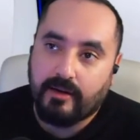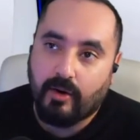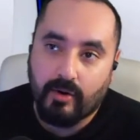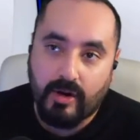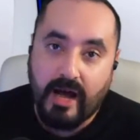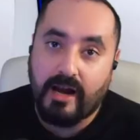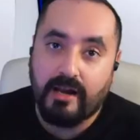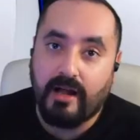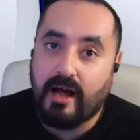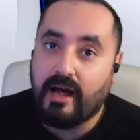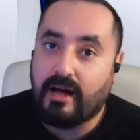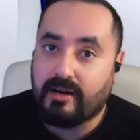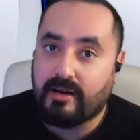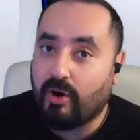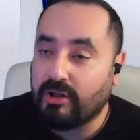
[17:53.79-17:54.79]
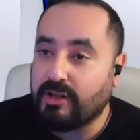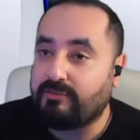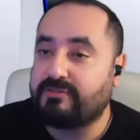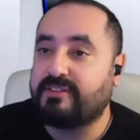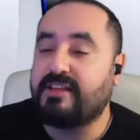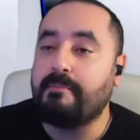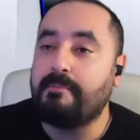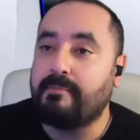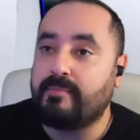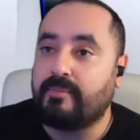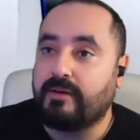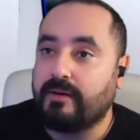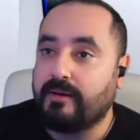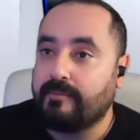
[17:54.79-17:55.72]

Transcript: or are all of them